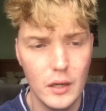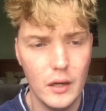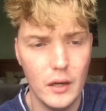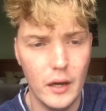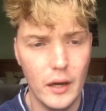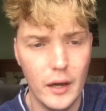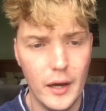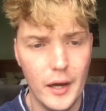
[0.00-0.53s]

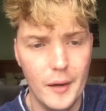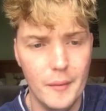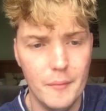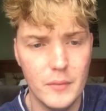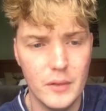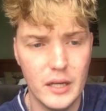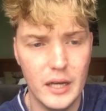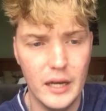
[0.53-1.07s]

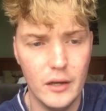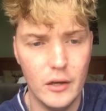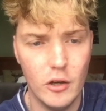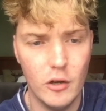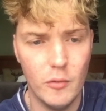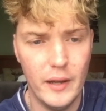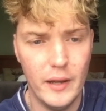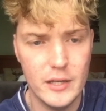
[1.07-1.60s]
And a lot
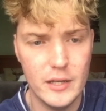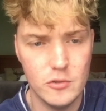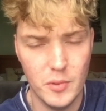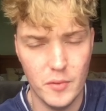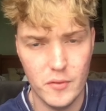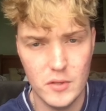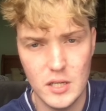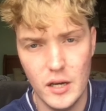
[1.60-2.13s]
of players will be
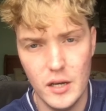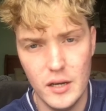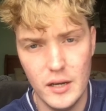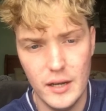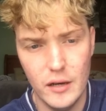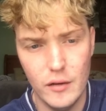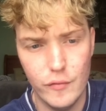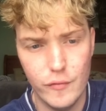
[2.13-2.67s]
returning
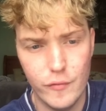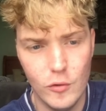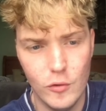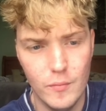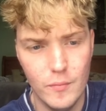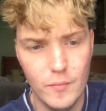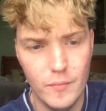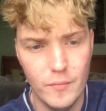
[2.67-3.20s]
now
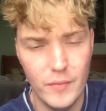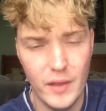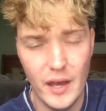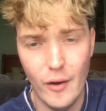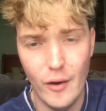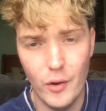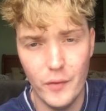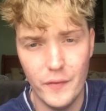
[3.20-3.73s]
from their
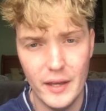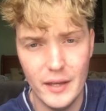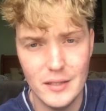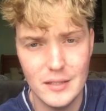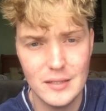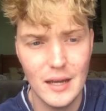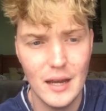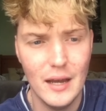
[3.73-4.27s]

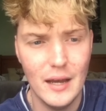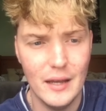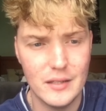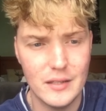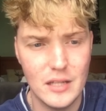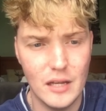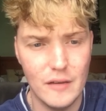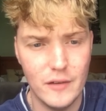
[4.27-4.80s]
holidays and
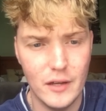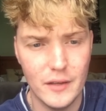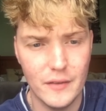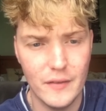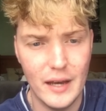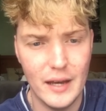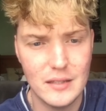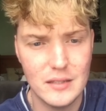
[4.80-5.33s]
stuff like
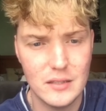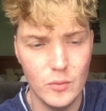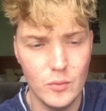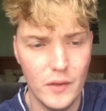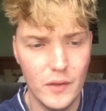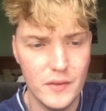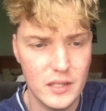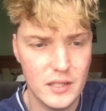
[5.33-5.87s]
that. The
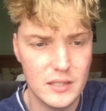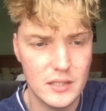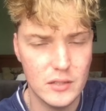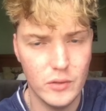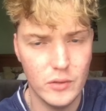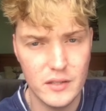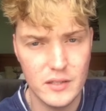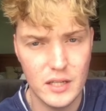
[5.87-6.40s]
ones that are still
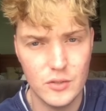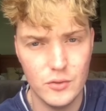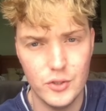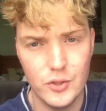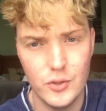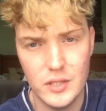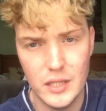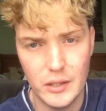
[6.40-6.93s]
on international
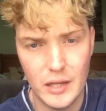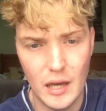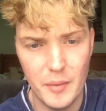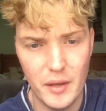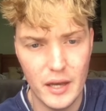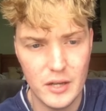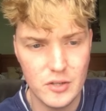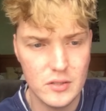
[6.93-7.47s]
duty, they'll get a
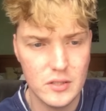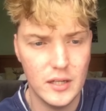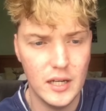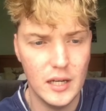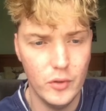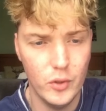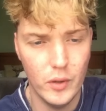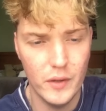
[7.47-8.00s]
bit extra time,
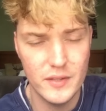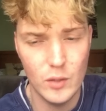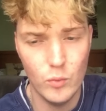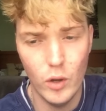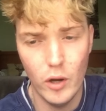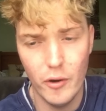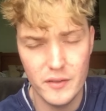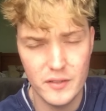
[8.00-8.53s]
or the ones that
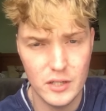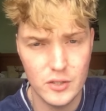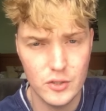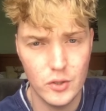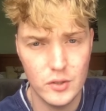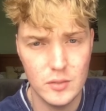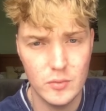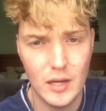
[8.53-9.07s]
were on international
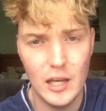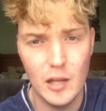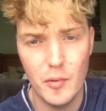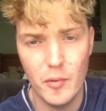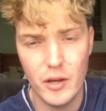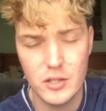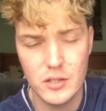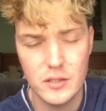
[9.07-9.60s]
duty will get a little bit of
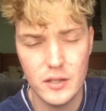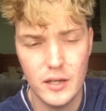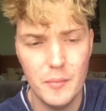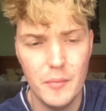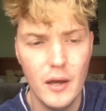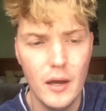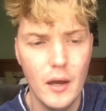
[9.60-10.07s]
extra time.